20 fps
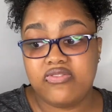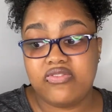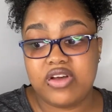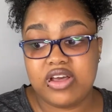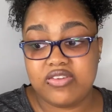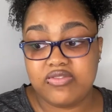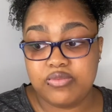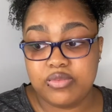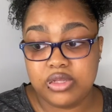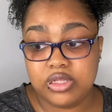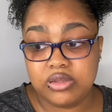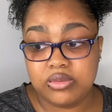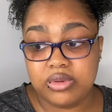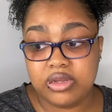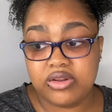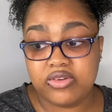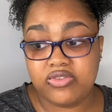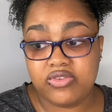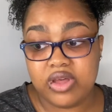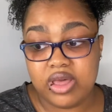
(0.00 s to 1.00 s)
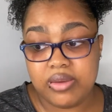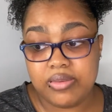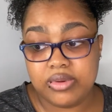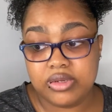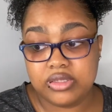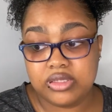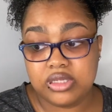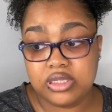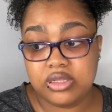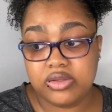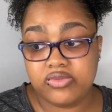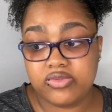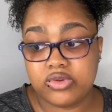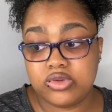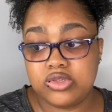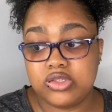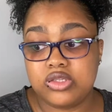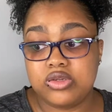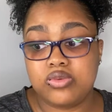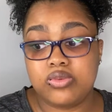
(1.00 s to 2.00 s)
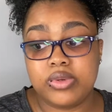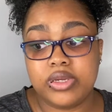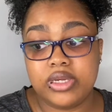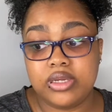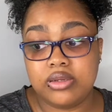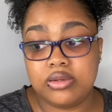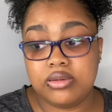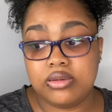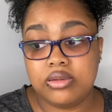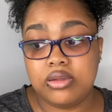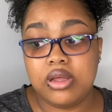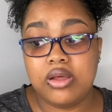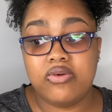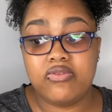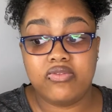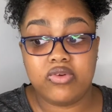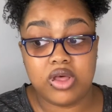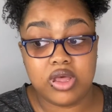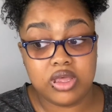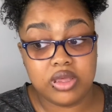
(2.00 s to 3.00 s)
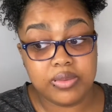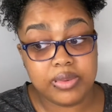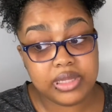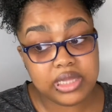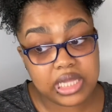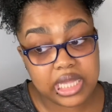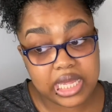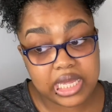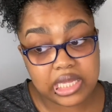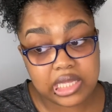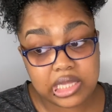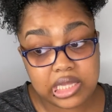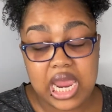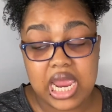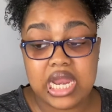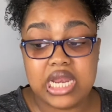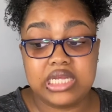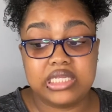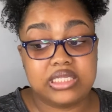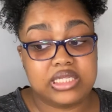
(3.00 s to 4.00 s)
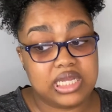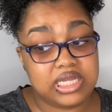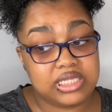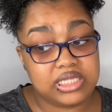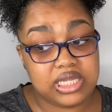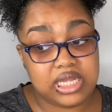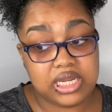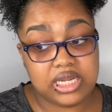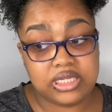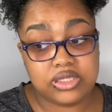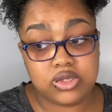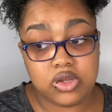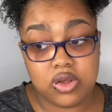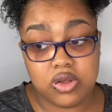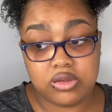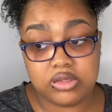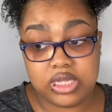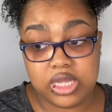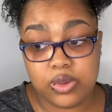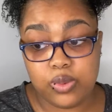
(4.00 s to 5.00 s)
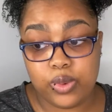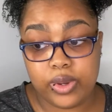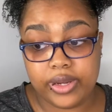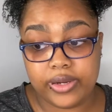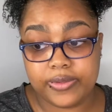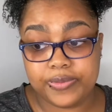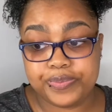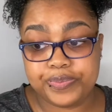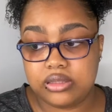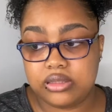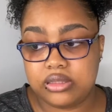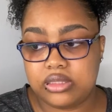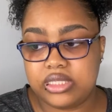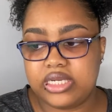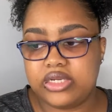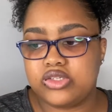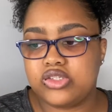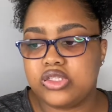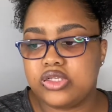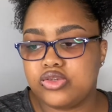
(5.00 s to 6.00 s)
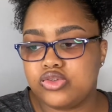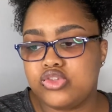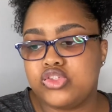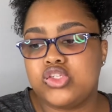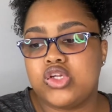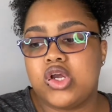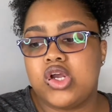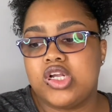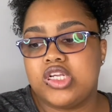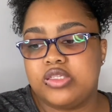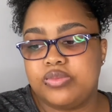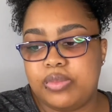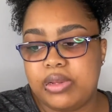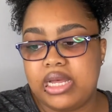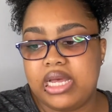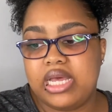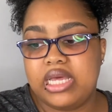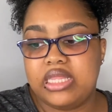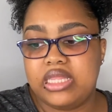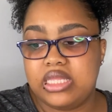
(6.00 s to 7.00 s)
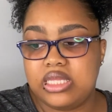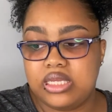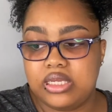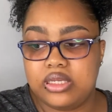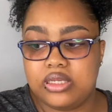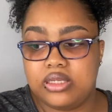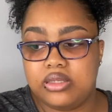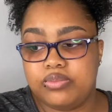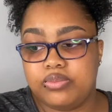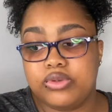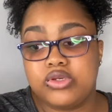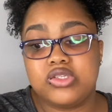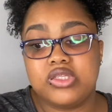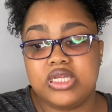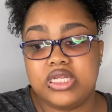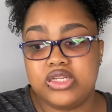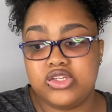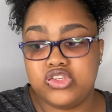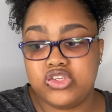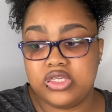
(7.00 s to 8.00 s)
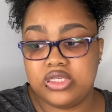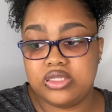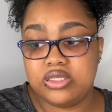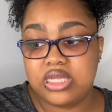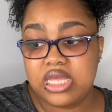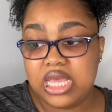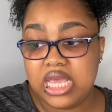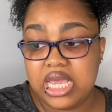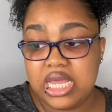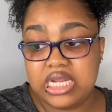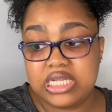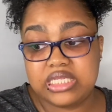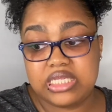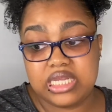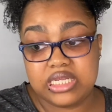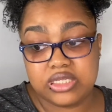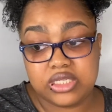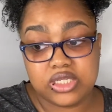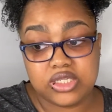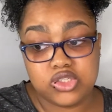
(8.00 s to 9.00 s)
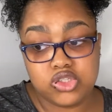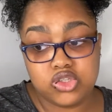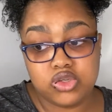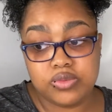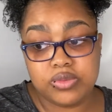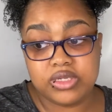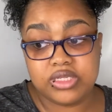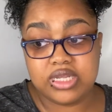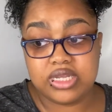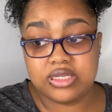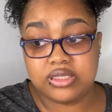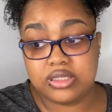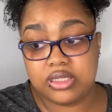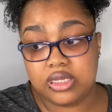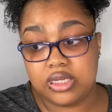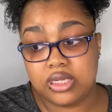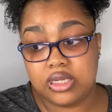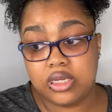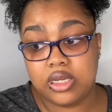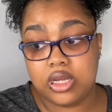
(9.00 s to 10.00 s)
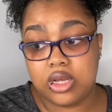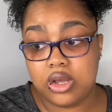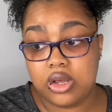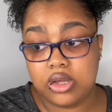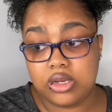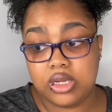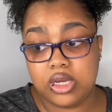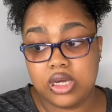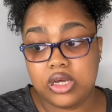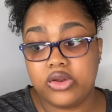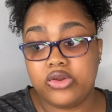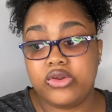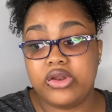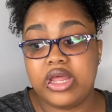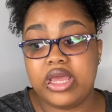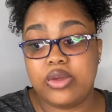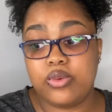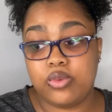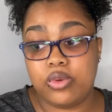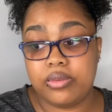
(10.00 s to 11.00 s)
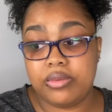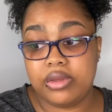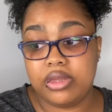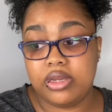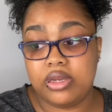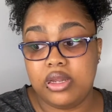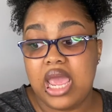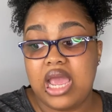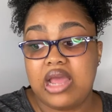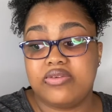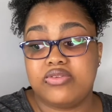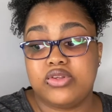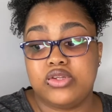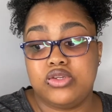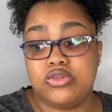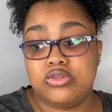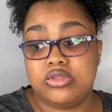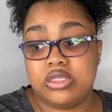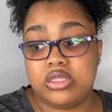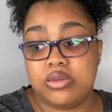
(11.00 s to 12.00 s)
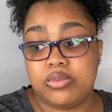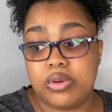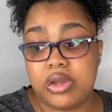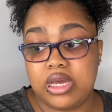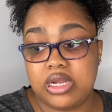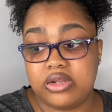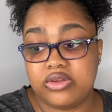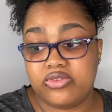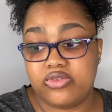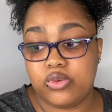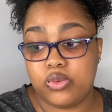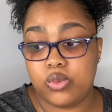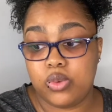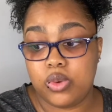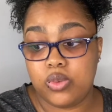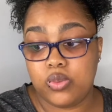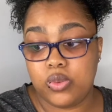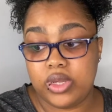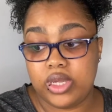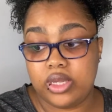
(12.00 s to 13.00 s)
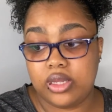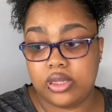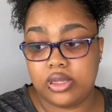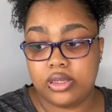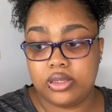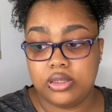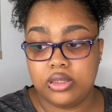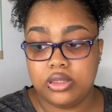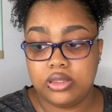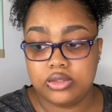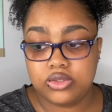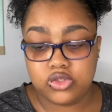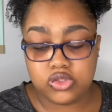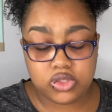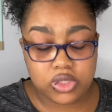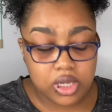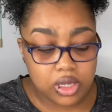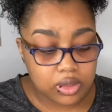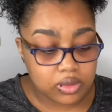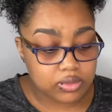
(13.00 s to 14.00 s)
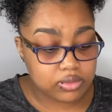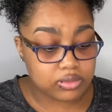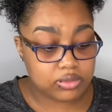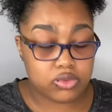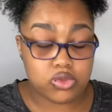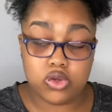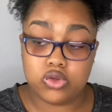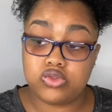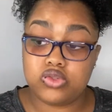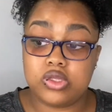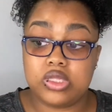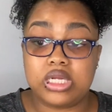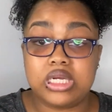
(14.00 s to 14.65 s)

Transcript: 5mm fibers deliver surreal volume and length, and it says that it's all they wear. There's little stars by the percentages, and it says consumer testing on 108 women after using the product for 1 week. So those are the